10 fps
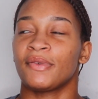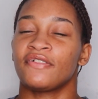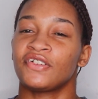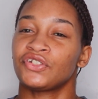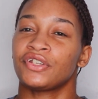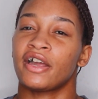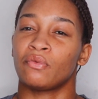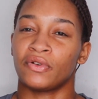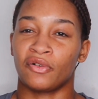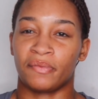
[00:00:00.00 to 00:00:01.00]
Eventually I
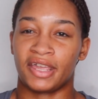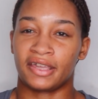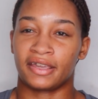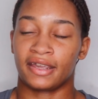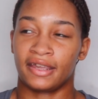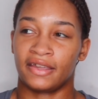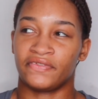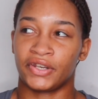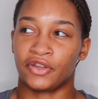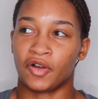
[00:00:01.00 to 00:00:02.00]
will make a
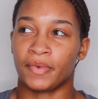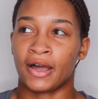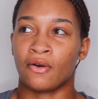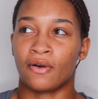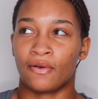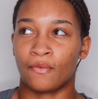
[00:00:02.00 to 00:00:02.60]
video about